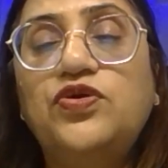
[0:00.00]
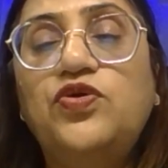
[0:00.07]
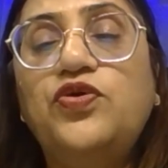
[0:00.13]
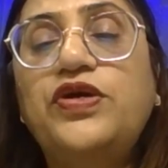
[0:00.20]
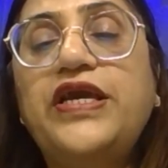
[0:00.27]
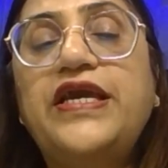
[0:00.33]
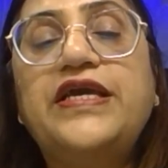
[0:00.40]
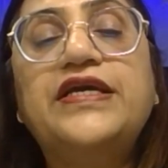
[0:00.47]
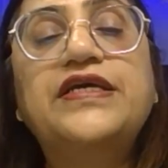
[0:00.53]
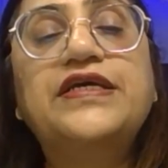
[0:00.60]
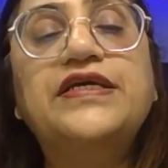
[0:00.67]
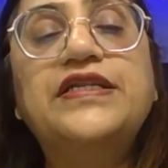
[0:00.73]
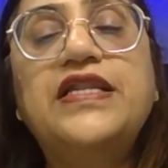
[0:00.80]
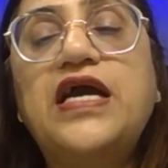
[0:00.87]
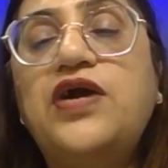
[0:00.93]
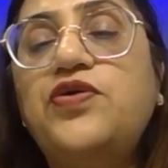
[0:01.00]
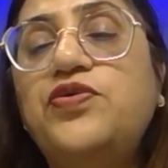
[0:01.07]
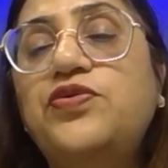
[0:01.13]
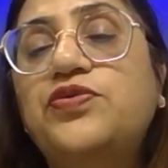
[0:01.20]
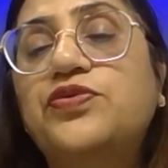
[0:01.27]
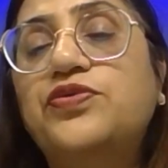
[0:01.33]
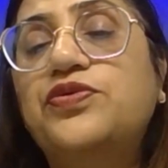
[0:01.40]
Okay, now
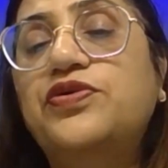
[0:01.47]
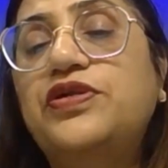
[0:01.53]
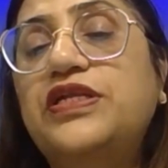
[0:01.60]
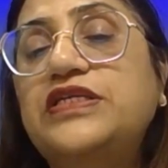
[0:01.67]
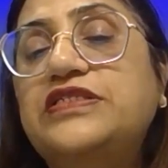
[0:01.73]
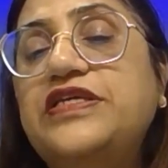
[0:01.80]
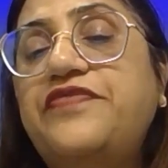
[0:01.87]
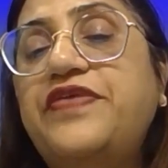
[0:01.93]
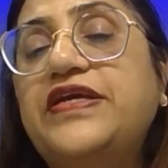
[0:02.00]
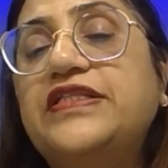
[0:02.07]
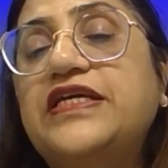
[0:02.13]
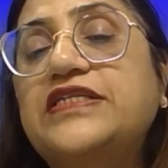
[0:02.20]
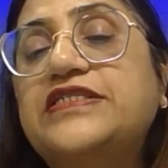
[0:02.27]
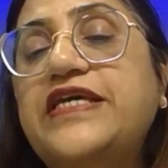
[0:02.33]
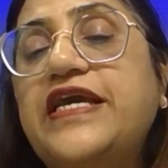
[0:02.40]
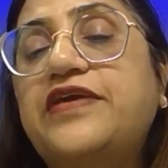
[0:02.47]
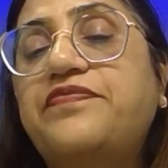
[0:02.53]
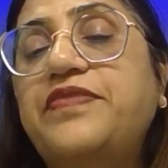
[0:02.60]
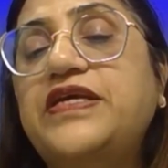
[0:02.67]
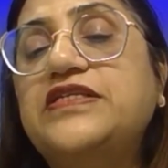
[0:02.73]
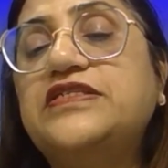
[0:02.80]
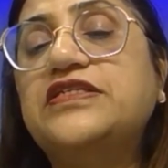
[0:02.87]
receiving the check
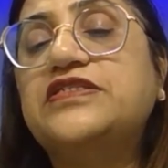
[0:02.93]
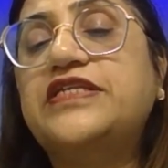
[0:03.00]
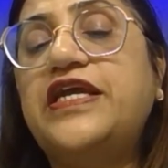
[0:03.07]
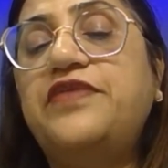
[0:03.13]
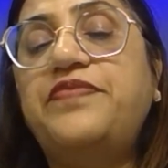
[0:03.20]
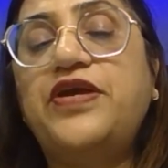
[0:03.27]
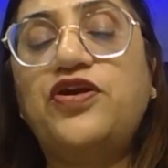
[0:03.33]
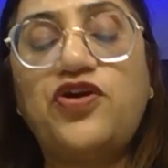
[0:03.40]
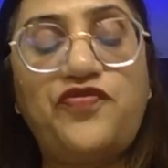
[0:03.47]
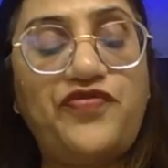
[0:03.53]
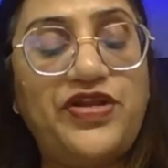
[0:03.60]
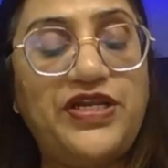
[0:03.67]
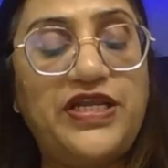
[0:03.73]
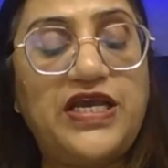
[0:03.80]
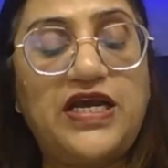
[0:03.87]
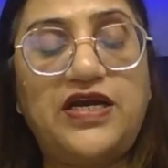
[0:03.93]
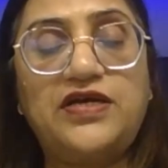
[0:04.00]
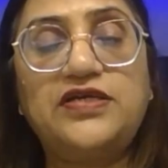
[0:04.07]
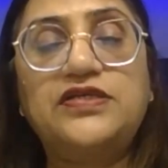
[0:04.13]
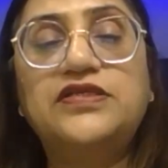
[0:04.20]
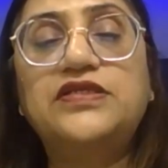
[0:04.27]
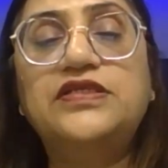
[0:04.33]
means State Bank of India.
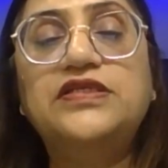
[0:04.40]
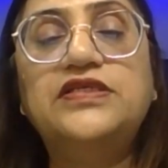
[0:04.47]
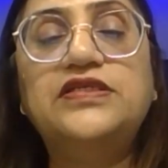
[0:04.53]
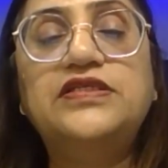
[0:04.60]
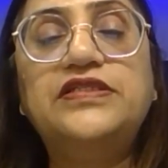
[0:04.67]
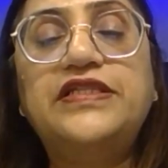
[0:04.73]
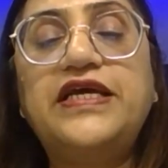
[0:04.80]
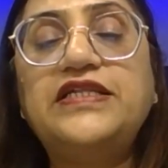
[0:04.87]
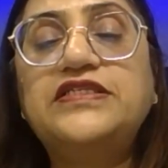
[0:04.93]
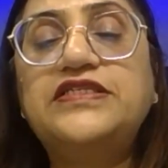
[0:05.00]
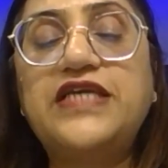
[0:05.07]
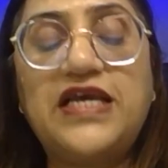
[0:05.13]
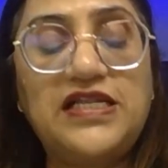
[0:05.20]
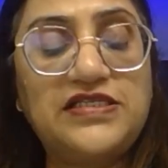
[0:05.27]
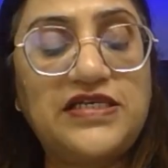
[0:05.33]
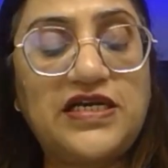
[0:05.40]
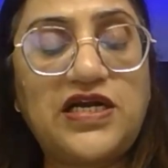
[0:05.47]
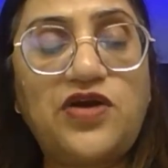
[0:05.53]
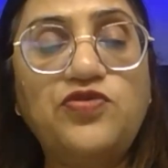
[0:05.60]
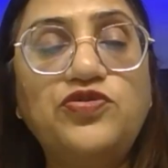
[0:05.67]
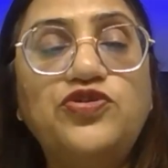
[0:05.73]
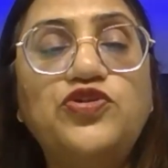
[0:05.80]
Then sales
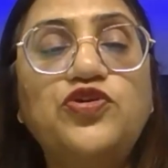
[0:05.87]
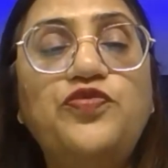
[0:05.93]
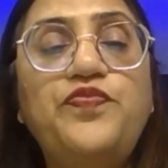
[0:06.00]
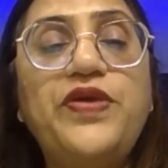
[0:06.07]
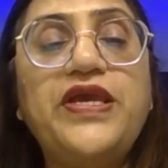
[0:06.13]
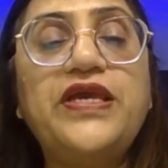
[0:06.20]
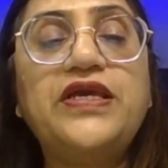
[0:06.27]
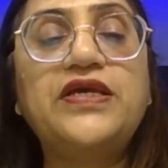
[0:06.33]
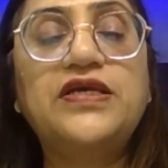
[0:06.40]
account should be